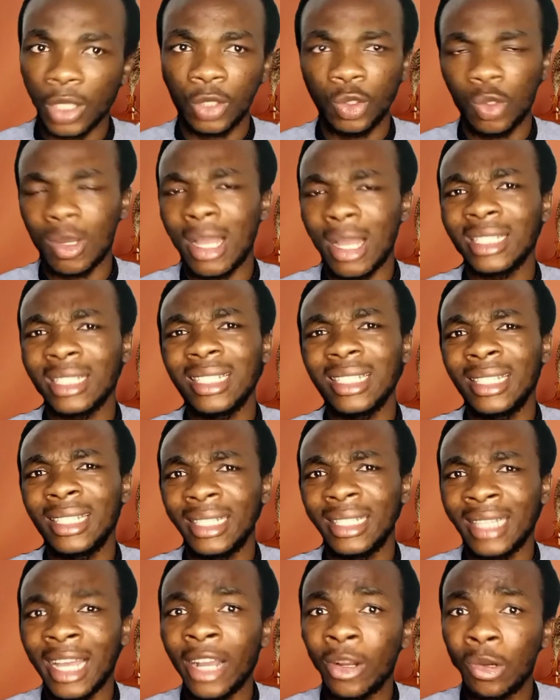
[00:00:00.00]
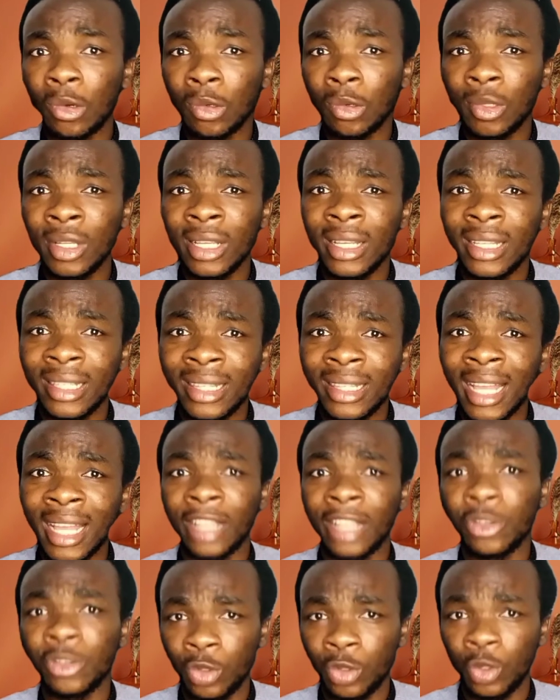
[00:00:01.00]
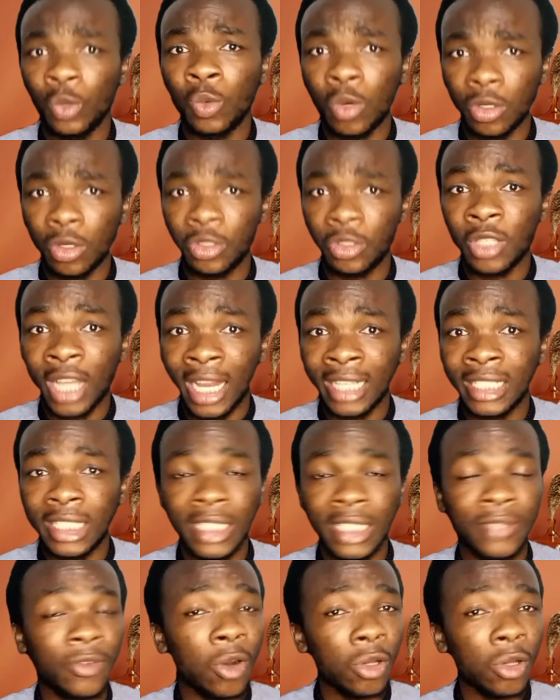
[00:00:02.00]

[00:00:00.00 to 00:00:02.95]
you actually hit that goal that you want to achieve.